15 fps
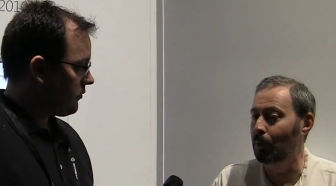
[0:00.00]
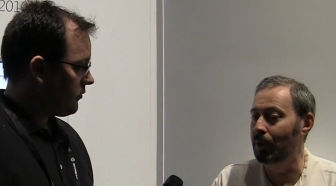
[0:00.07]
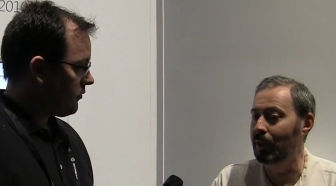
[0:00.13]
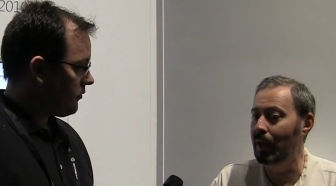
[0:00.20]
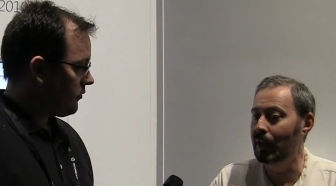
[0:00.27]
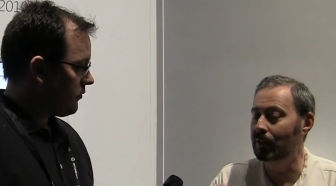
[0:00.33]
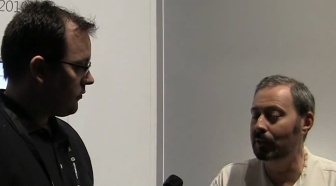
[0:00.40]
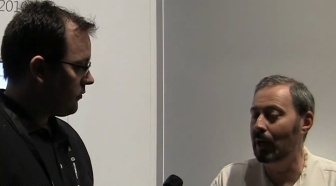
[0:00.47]
Speaker 1: What
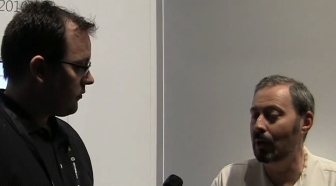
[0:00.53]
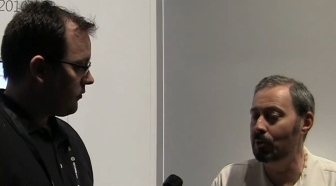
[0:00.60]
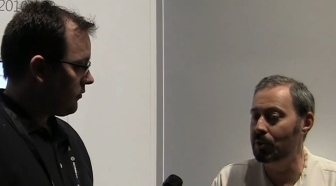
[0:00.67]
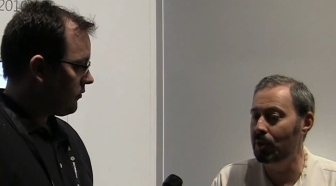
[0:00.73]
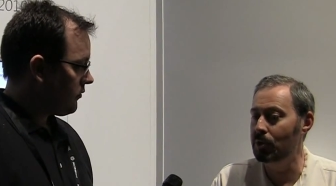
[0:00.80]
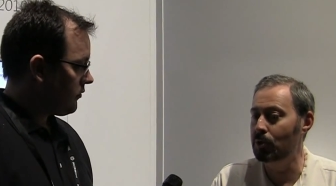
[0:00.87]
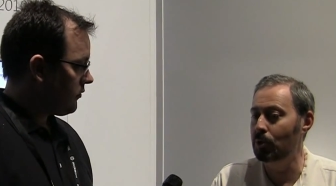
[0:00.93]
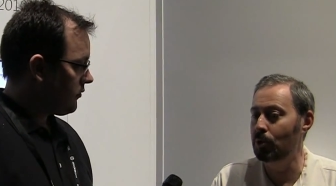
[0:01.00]
that
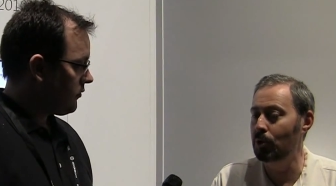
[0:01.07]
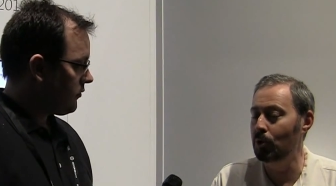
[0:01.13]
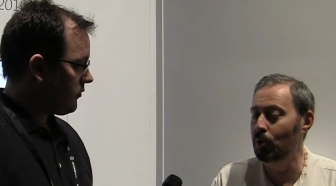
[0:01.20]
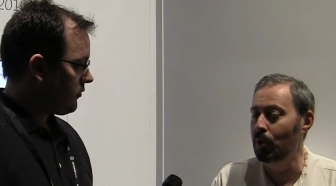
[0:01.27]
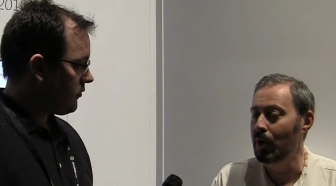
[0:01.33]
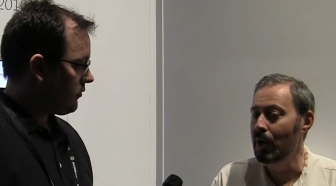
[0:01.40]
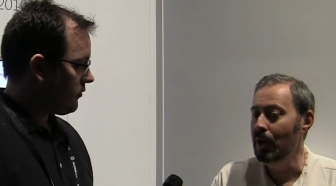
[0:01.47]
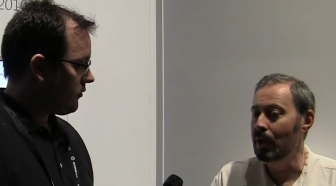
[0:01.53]
allows us to
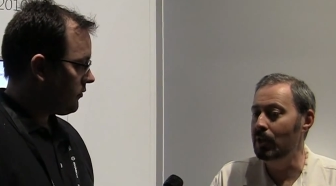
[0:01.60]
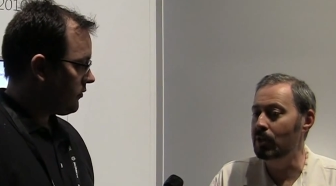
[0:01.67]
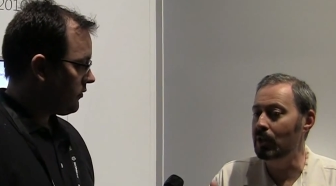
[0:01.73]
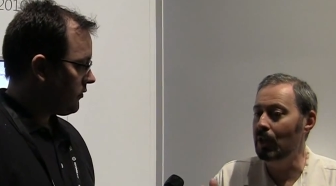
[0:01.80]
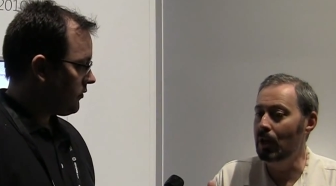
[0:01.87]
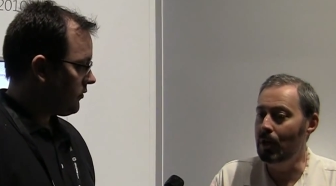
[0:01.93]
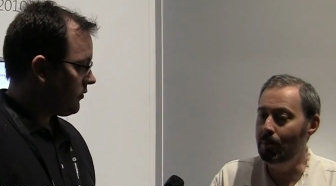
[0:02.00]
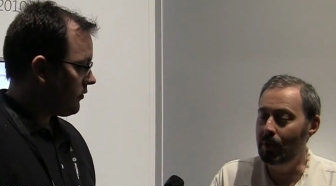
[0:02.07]
do is
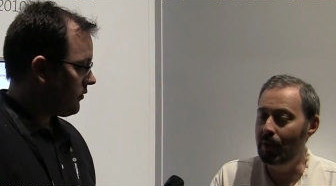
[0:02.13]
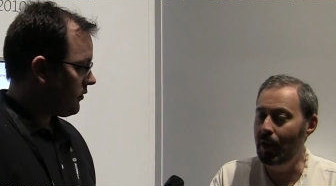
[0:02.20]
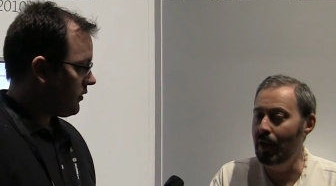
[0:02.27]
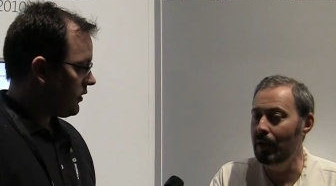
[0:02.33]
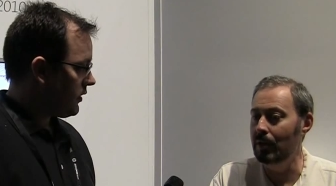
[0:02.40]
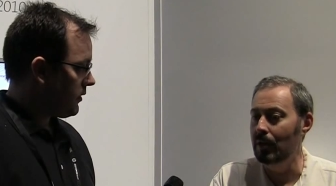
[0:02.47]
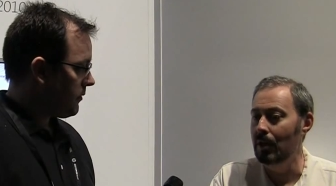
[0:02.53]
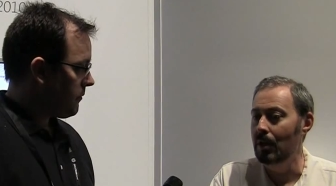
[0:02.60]

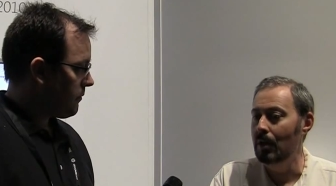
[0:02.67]
eliminate